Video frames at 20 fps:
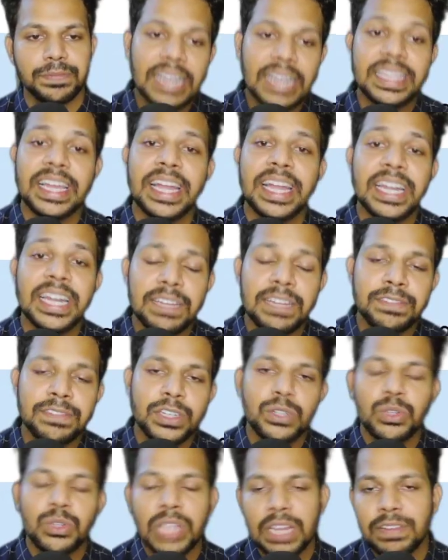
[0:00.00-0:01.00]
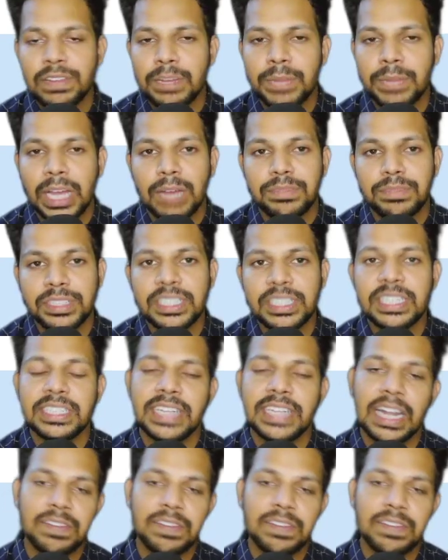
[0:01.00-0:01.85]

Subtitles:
At the end, if you do the liver biopsy,